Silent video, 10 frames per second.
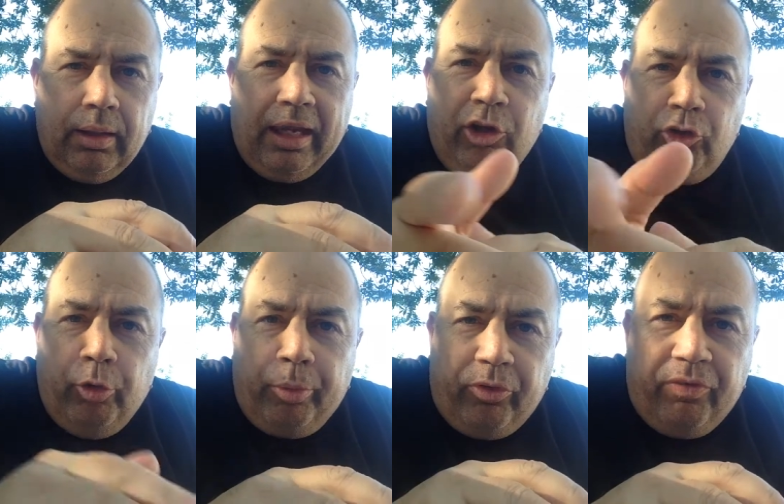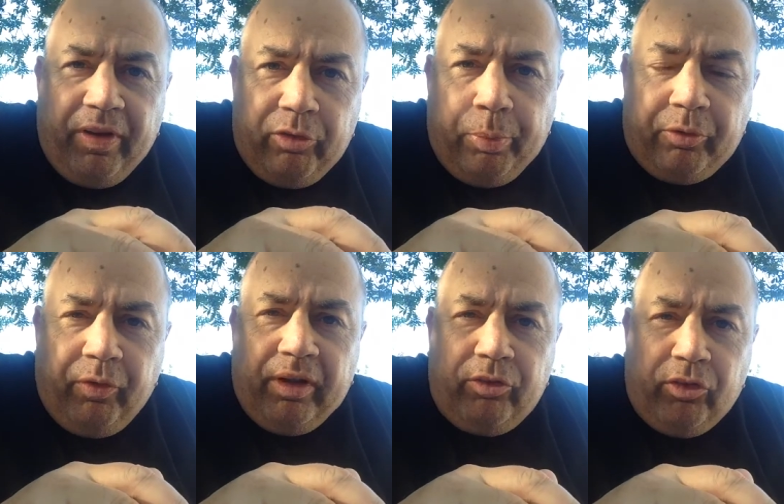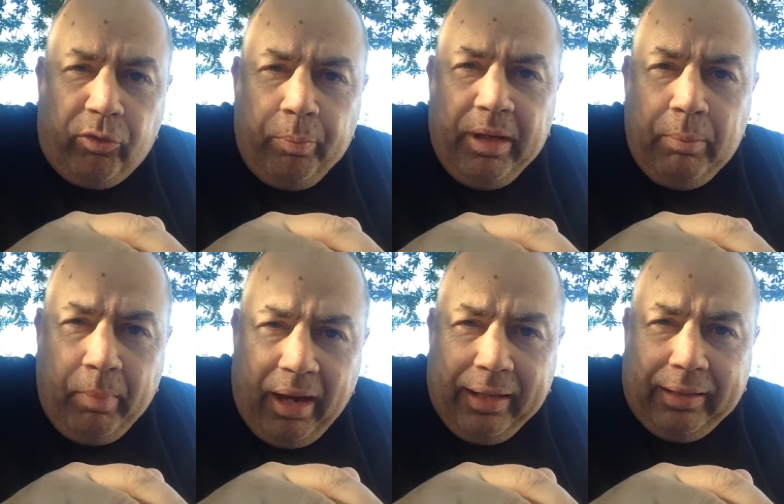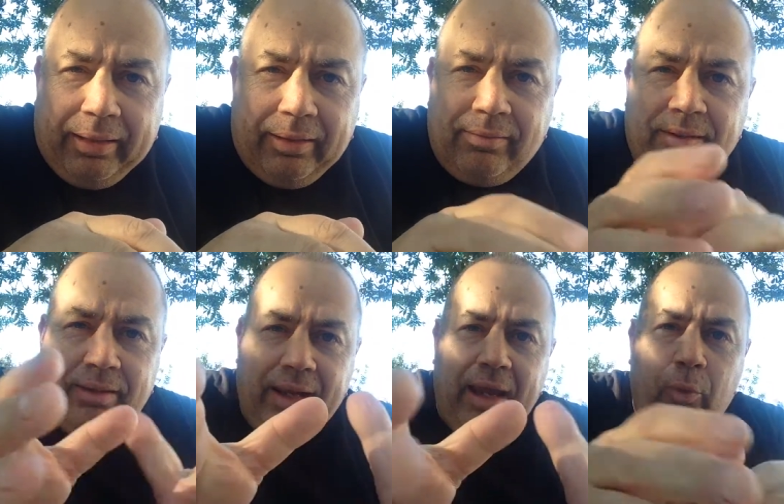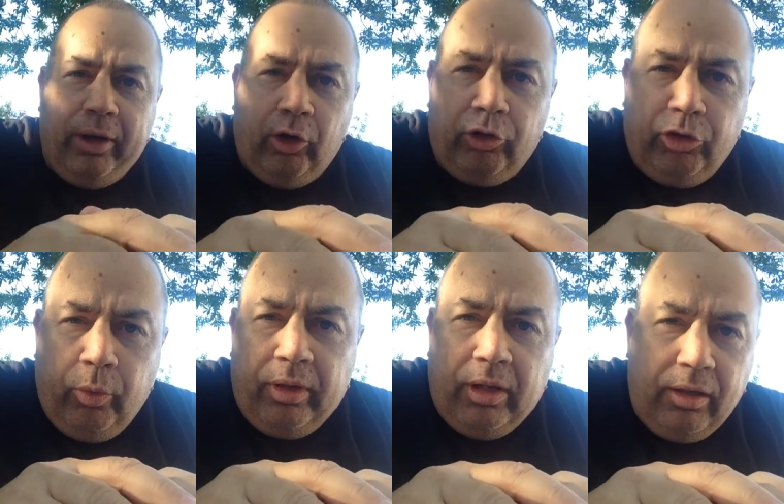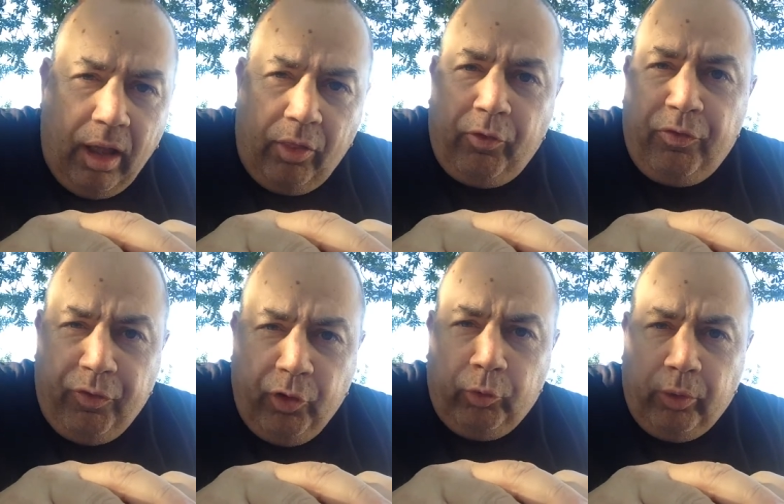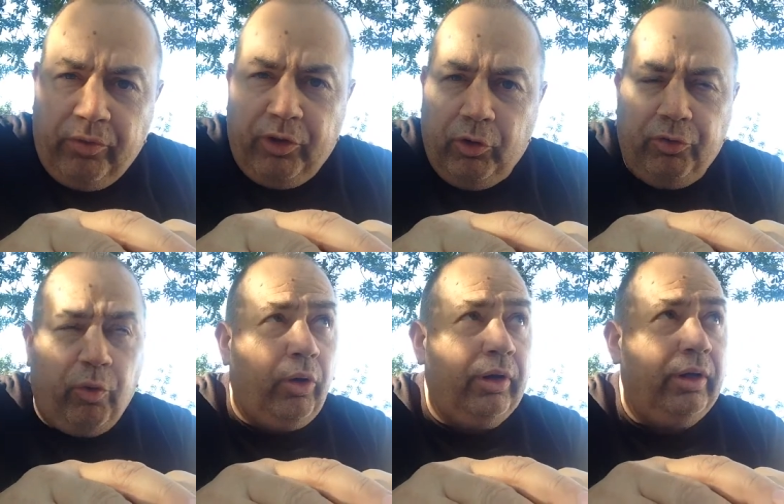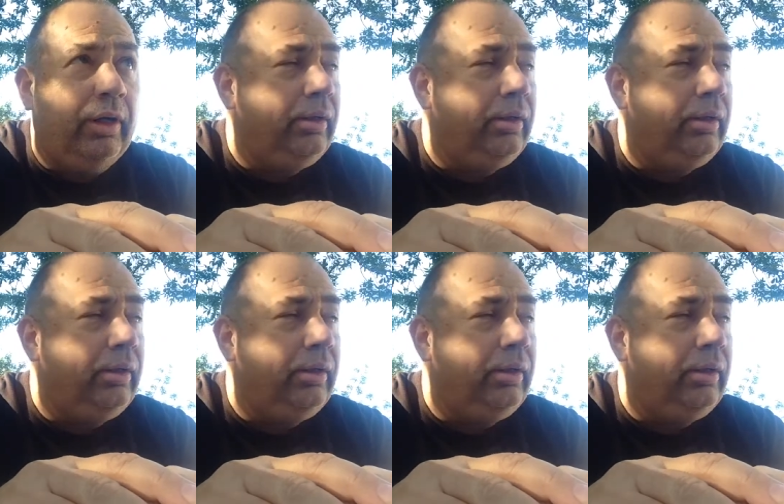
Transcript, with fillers: Hey YouTubers and Facebook friends, it's me, Mike, and today we are doing another food review for you.